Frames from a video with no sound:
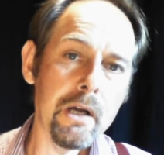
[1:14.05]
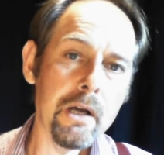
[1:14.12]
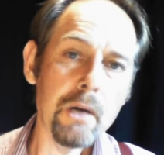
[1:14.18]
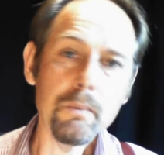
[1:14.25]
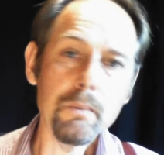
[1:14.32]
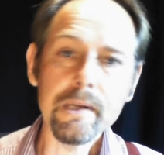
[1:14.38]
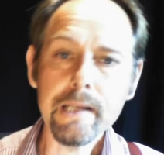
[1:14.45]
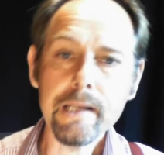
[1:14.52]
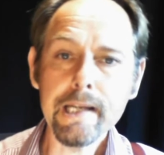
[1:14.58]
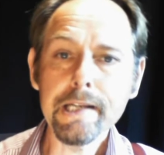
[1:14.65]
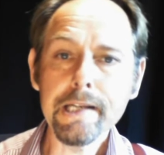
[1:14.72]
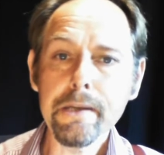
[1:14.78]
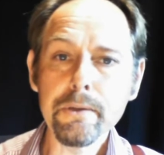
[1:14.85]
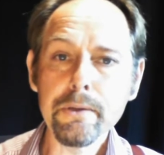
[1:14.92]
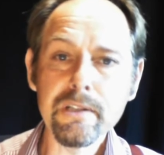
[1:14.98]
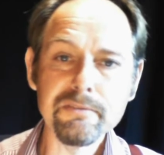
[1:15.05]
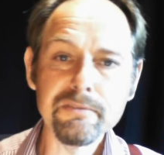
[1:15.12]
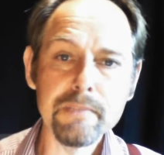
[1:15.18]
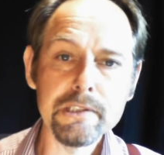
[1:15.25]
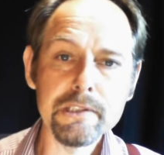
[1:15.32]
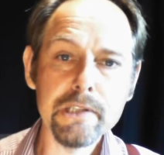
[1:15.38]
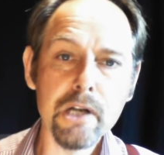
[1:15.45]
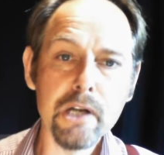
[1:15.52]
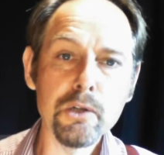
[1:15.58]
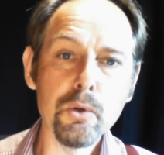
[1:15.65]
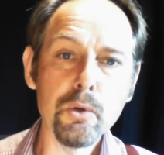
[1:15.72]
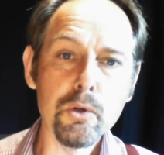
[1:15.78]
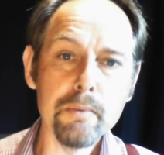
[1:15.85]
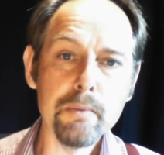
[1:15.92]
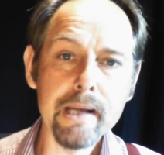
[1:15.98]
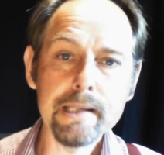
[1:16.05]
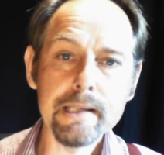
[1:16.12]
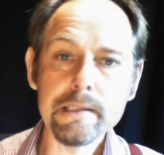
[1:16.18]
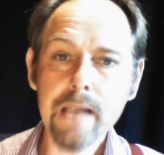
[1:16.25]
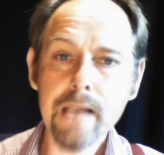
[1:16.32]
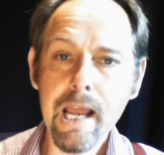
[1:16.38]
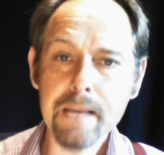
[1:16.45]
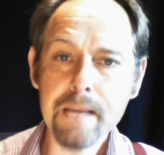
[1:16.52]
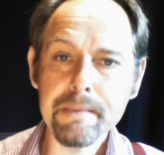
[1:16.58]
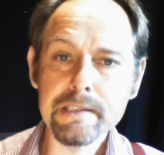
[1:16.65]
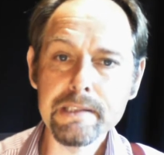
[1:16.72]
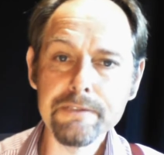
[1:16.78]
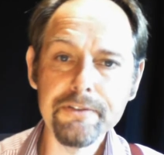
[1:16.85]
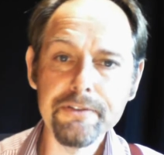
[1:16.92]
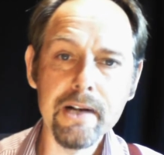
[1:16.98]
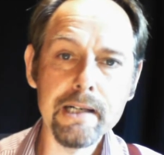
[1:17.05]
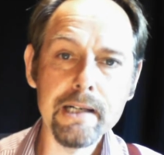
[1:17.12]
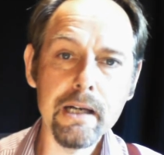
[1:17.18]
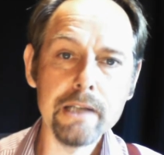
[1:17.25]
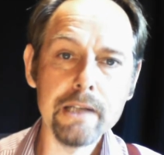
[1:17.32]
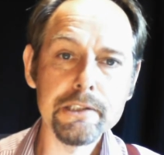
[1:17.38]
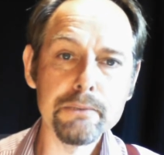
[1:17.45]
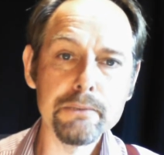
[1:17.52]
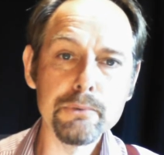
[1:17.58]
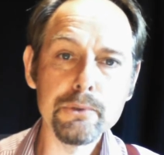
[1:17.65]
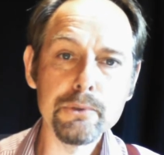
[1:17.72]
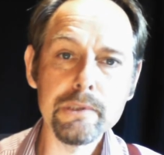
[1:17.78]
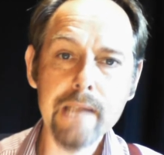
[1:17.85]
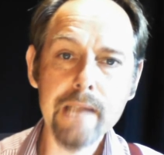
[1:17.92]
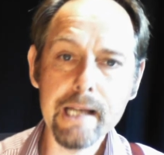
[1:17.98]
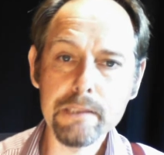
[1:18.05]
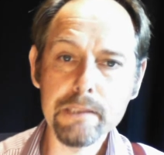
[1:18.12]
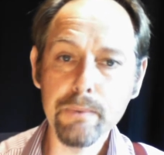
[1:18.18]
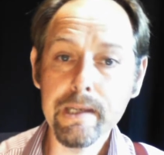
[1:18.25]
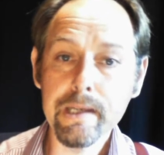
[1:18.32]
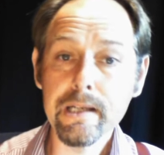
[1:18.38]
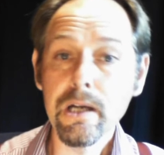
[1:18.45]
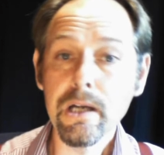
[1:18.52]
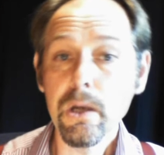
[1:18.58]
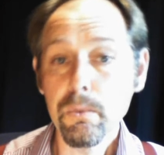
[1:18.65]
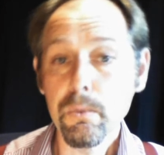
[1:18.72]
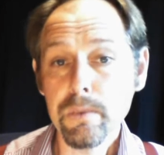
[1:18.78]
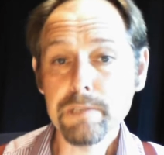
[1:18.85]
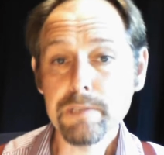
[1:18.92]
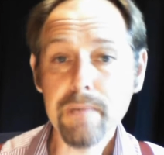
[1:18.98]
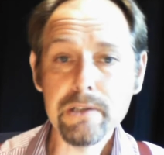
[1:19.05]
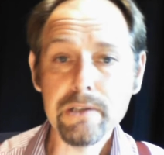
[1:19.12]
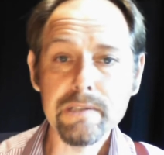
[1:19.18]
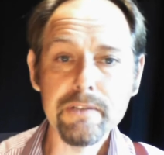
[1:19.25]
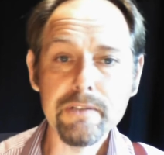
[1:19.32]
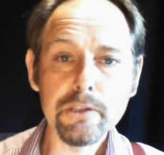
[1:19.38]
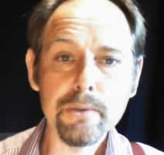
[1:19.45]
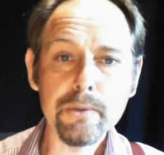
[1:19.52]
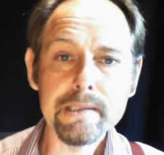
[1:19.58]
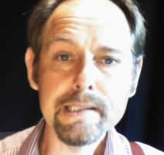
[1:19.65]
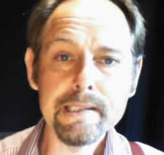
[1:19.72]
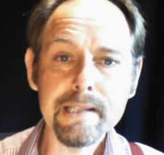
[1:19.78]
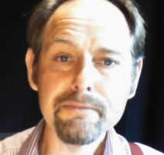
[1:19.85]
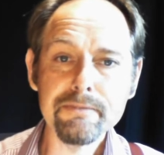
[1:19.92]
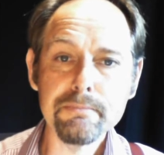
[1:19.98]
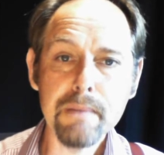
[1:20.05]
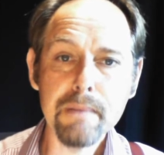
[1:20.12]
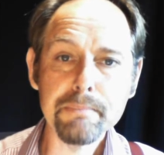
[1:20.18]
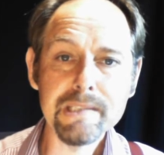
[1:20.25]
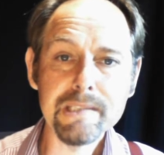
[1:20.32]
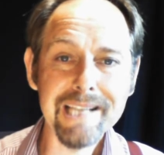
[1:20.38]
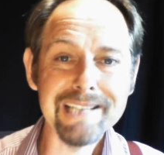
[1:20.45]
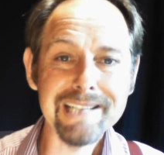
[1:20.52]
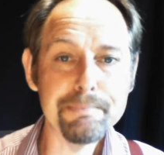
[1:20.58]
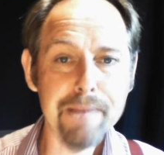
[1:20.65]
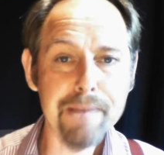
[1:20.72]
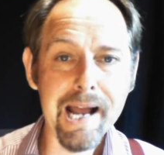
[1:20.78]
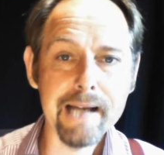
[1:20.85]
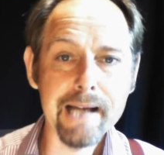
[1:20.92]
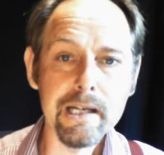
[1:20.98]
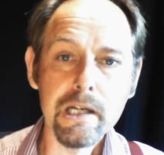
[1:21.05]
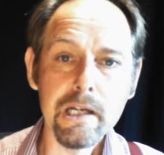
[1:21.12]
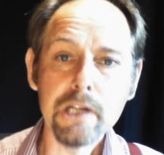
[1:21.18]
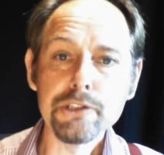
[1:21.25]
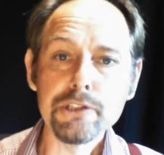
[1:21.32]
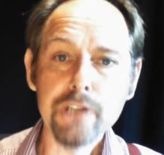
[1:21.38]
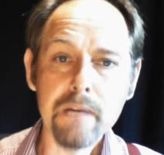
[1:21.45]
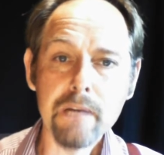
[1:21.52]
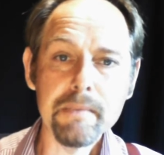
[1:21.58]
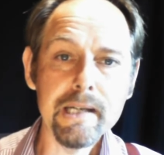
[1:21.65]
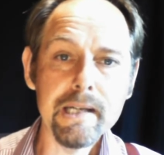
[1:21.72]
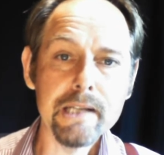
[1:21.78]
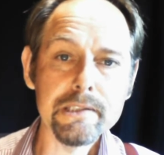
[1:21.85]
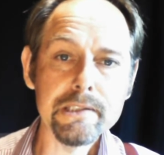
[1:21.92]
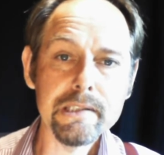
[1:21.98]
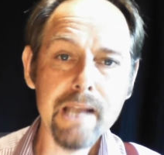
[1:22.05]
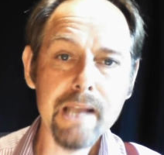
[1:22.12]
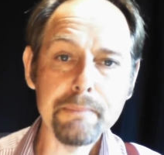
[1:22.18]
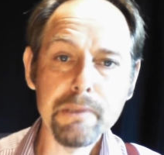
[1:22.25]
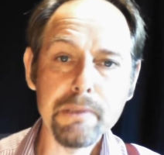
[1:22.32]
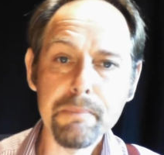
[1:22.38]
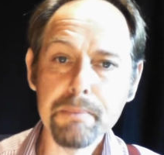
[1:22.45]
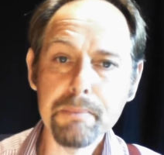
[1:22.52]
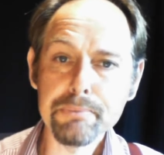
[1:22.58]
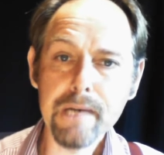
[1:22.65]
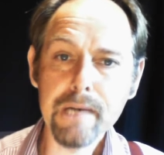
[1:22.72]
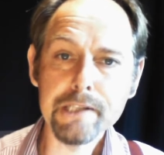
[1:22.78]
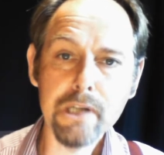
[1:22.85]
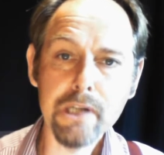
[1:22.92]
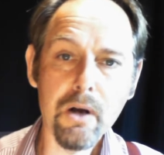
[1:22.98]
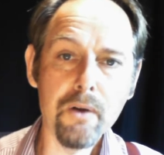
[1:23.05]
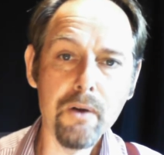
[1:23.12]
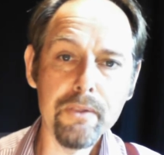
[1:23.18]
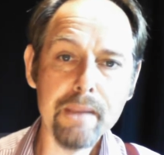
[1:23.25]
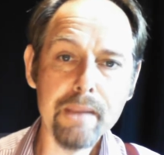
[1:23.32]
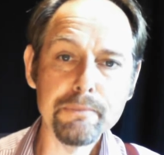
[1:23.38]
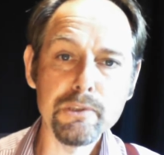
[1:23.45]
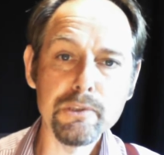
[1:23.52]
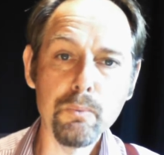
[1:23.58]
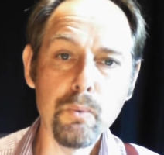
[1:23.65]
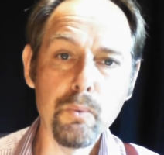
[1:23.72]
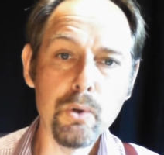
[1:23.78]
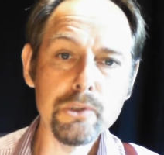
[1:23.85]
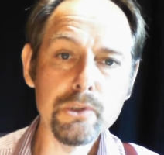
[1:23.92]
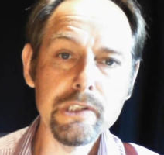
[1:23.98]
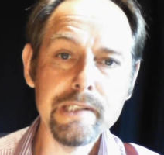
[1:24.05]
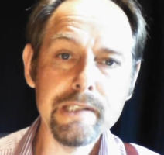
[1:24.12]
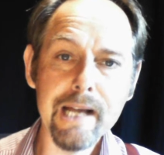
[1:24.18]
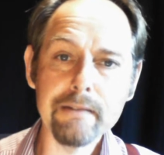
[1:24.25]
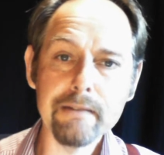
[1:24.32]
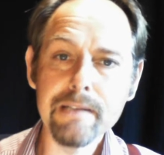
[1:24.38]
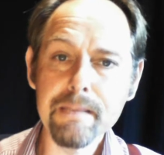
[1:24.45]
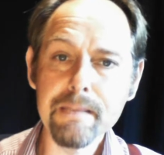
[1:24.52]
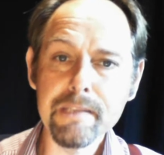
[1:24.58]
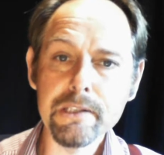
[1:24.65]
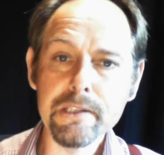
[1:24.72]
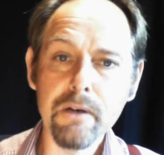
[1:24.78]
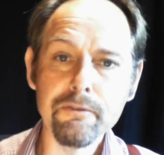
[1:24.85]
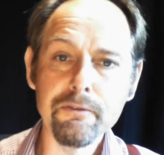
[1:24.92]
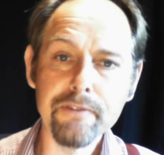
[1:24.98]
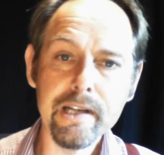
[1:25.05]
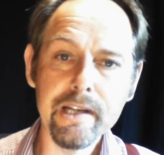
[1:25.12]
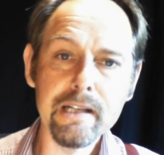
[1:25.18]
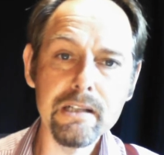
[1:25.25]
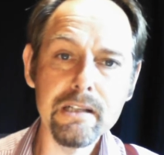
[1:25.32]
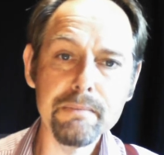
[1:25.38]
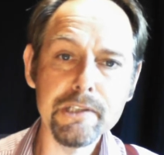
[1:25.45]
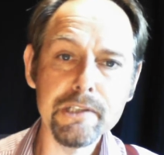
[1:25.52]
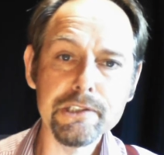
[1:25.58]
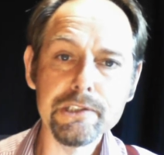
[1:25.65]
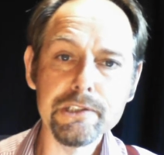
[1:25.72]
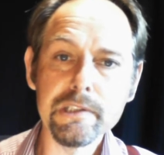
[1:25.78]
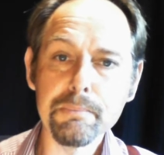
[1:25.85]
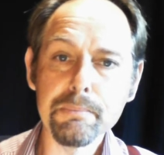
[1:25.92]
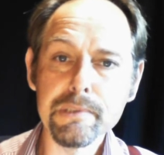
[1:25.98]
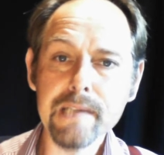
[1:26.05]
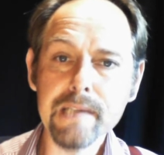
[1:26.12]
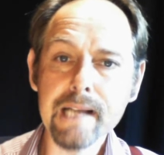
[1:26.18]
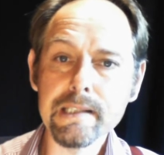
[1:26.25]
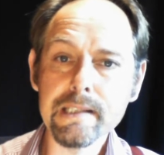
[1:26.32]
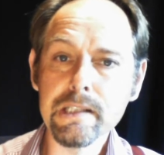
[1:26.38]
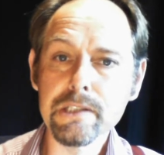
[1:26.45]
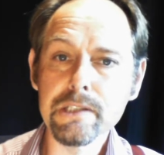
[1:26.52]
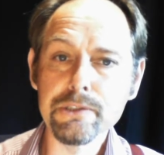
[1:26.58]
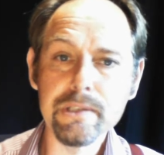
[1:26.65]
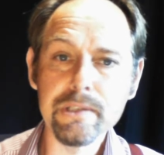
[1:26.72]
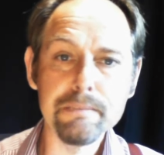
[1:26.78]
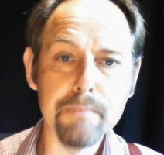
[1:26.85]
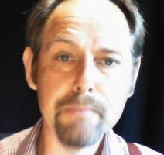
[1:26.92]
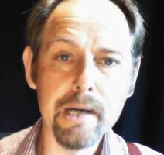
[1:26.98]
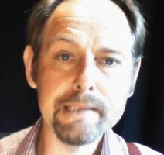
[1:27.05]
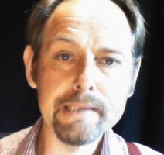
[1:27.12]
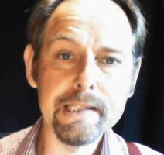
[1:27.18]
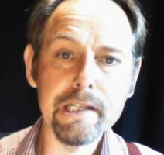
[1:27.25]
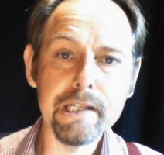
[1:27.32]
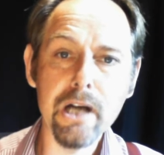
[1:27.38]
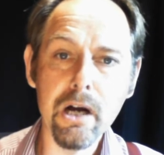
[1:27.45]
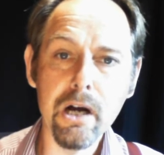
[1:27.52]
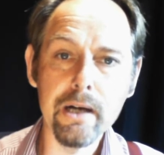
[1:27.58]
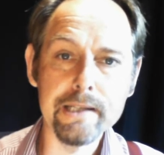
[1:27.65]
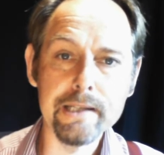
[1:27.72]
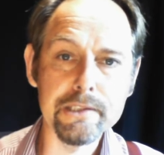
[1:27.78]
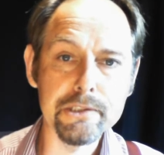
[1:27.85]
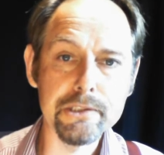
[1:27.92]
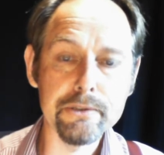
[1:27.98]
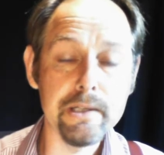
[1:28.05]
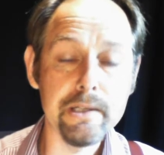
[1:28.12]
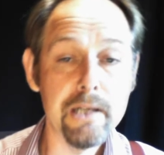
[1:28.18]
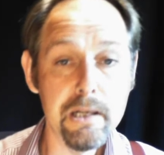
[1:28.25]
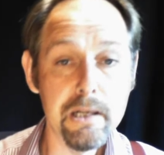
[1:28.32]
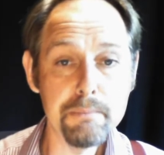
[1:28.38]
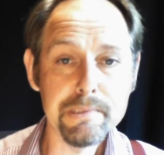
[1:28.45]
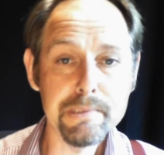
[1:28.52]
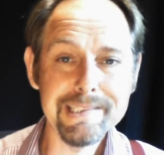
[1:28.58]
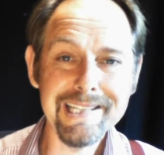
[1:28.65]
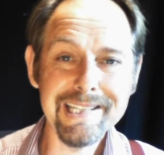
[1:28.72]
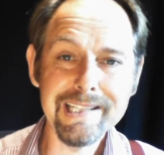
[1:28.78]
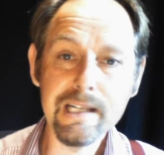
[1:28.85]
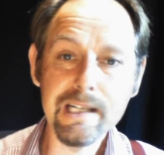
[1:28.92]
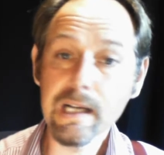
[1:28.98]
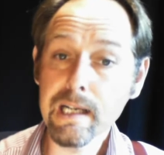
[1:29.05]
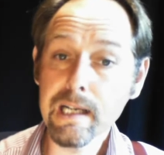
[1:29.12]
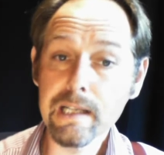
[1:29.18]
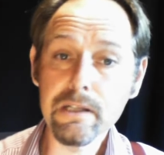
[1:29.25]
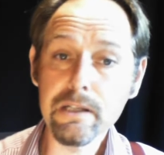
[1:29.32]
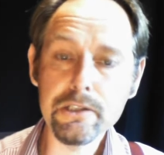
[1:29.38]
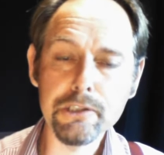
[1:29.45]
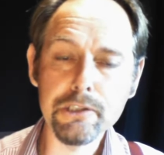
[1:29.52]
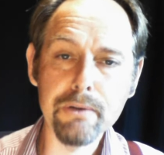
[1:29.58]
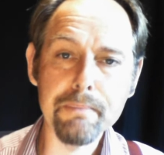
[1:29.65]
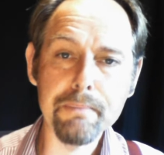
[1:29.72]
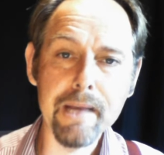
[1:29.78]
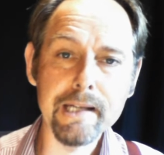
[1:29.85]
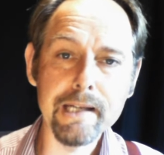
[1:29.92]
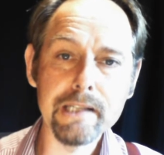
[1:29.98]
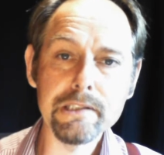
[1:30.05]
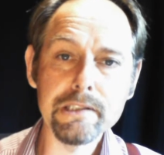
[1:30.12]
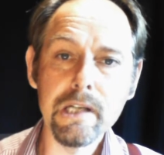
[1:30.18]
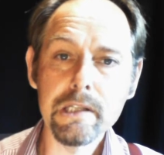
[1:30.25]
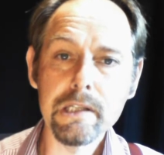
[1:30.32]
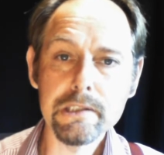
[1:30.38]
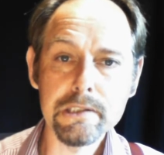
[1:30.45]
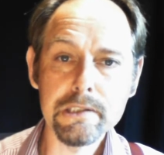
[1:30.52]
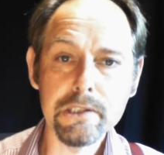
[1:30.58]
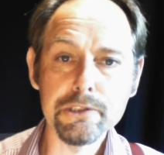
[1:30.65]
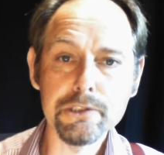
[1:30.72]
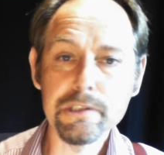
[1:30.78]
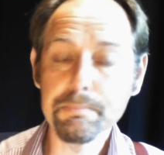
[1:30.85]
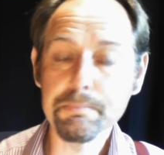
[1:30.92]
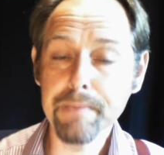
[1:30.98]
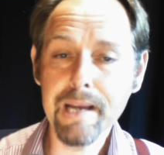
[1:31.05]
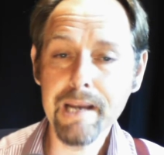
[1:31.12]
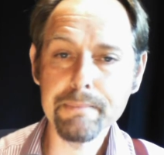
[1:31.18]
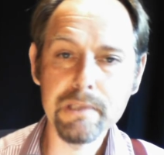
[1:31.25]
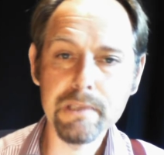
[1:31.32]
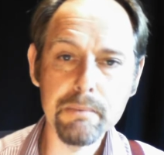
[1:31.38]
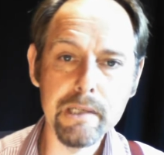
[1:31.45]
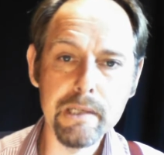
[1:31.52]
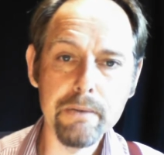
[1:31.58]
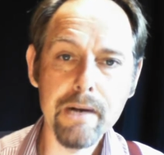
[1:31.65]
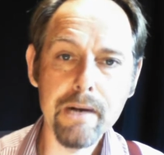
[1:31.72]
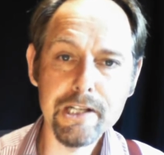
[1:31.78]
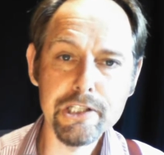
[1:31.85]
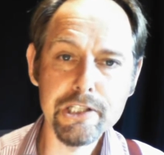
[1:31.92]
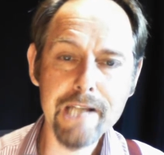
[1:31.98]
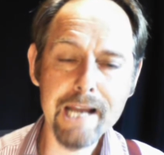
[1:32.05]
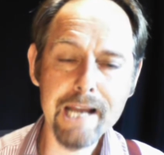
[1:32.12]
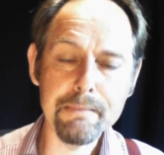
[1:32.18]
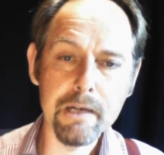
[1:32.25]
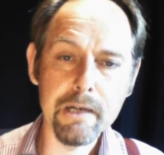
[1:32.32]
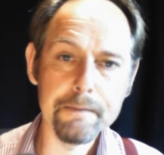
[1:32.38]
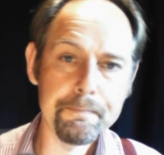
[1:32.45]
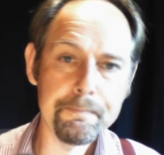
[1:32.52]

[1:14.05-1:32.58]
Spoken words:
With EU governments and lawmakers aiming to finalise the rules next week, which most of the 27 member states back, Germany has stepped up the pressure on them to water down limits on vehicle emissions to protect the country's mighty car industry, particularly luxury makers such as BMW and Daimler.